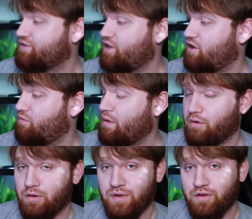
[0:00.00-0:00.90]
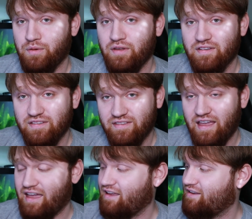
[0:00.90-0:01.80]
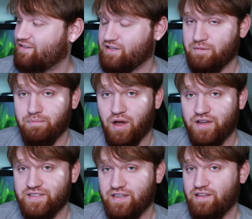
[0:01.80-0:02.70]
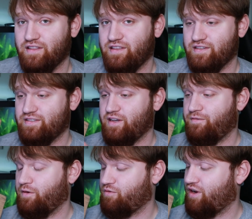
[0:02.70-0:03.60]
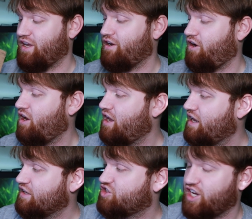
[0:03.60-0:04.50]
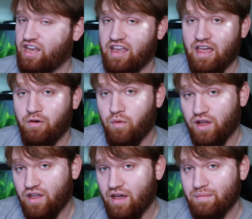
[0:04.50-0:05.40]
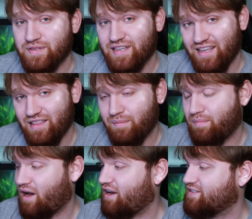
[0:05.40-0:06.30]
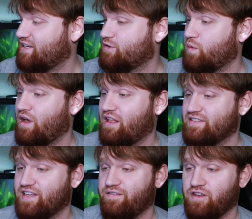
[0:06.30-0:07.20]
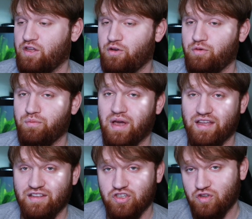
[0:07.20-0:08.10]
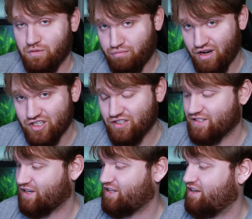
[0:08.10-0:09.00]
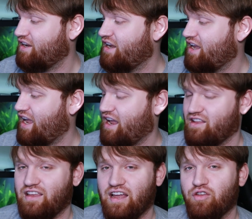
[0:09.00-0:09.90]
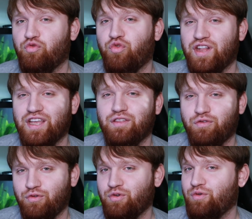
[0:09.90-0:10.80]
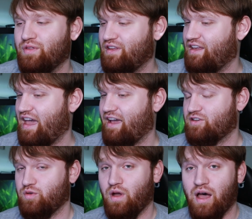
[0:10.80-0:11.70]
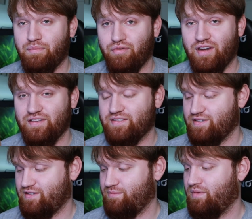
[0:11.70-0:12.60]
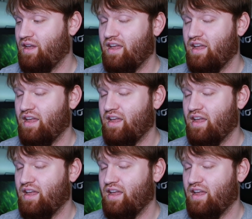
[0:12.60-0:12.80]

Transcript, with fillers: So what we're going to be doing today is unboxing this cell phone right here, checking out what comes in the box, as well as giving you my initial impressions on it and kind of running through the actual operating system